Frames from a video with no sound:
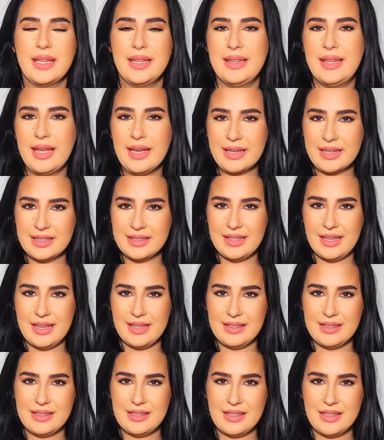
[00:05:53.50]

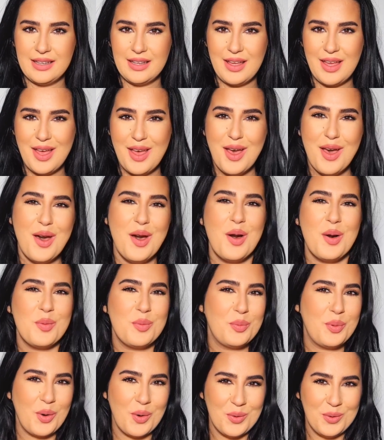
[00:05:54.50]
decadent,
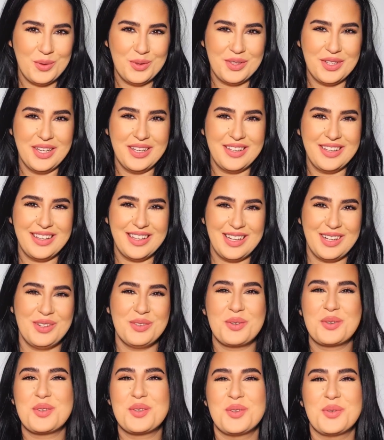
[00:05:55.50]
bold,
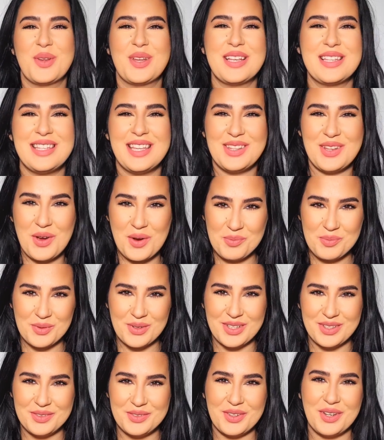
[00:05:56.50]
luxurious and
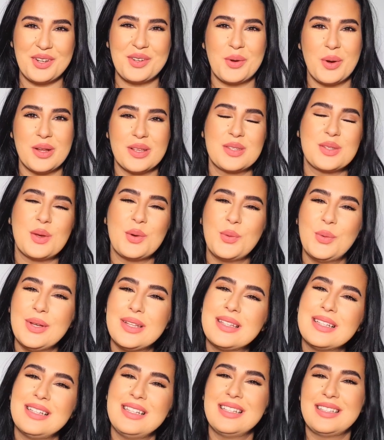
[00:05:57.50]
opulent fragrance
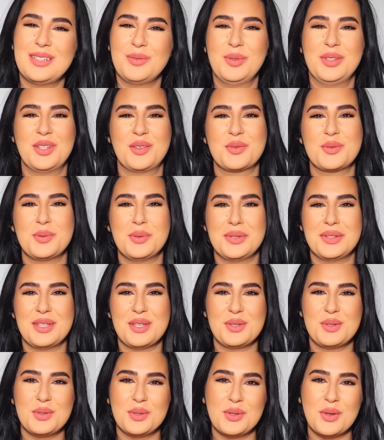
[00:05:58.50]
with a little bit of
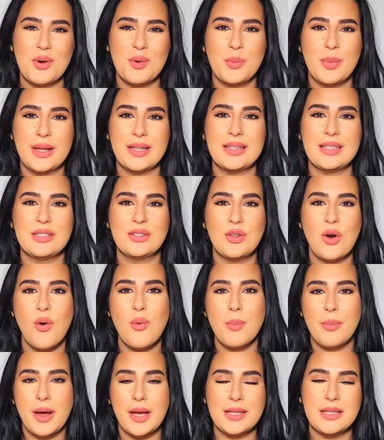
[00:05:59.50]
sweetness, you know, but
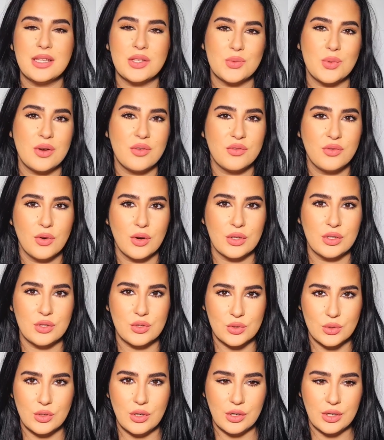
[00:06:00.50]
don't buy this one for the
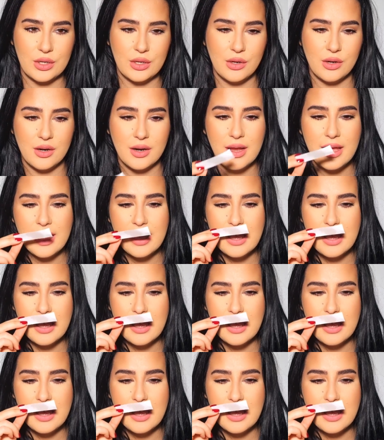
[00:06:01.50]
sugar here.